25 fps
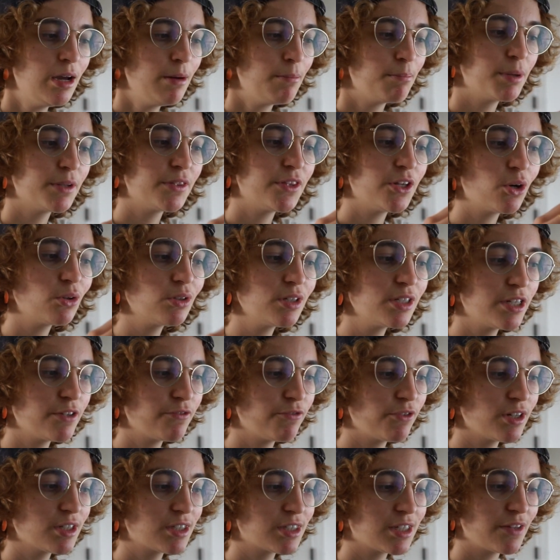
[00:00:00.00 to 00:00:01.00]
But the only
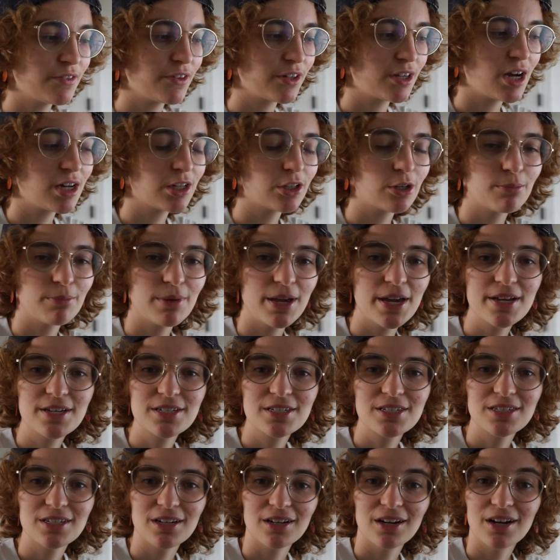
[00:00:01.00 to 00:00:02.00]
difference that the color
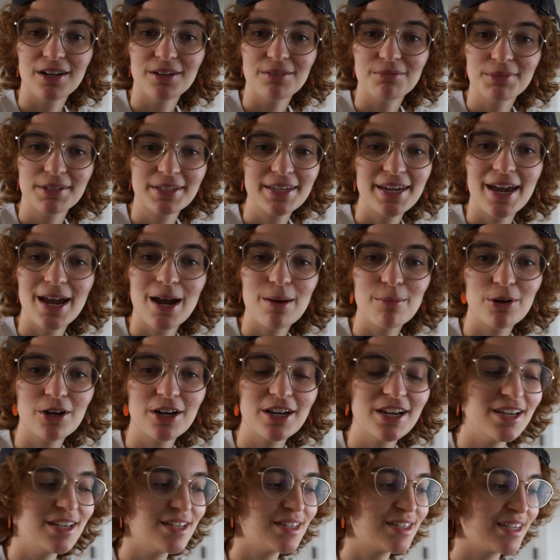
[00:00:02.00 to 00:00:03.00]
makes on the
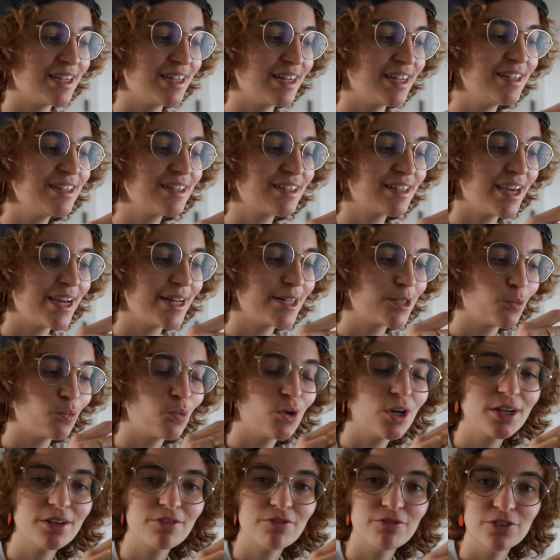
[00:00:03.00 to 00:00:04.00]
camera is it indicates
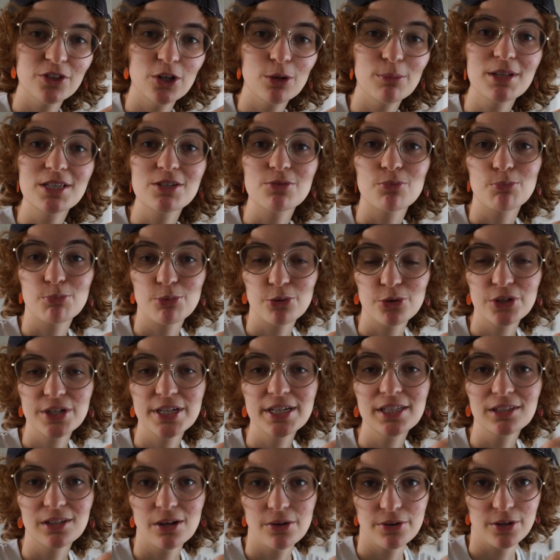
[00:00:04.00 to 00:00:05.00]
what film it's
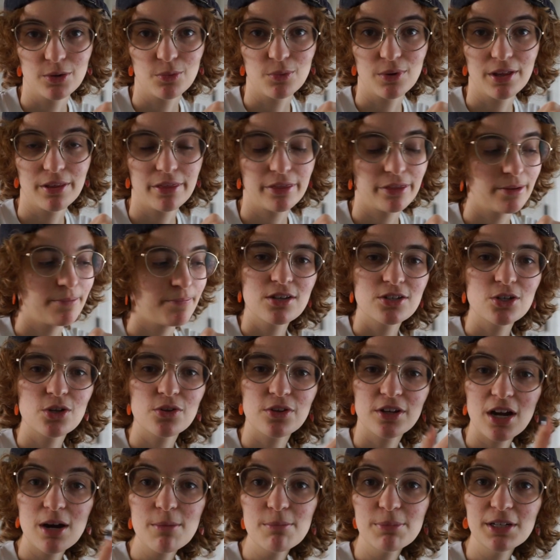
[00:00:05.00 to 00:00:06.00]
preloaded with. So
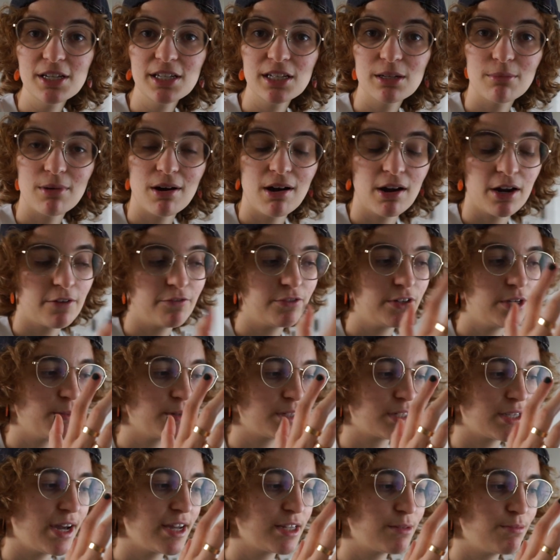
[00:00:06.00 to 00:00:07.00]
the company Lomography,
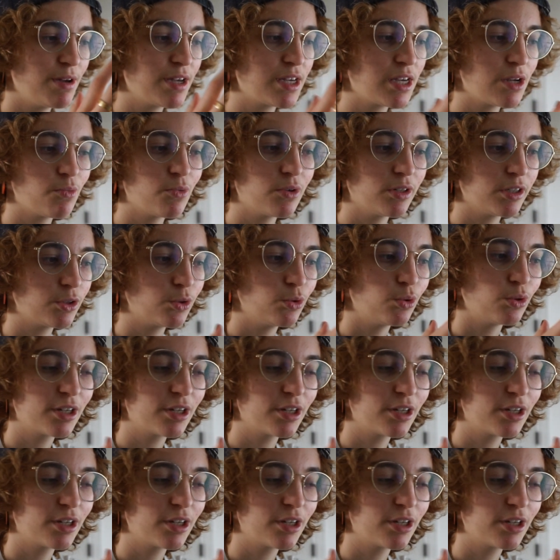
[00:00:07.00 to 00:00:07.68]
besides making really cool